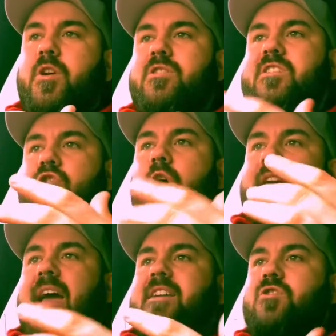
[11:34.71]
because it's not
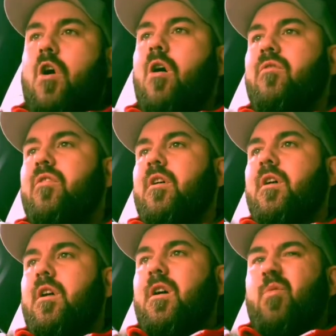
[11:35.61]
a case
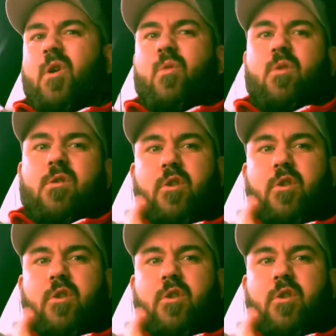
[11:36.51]
of, well,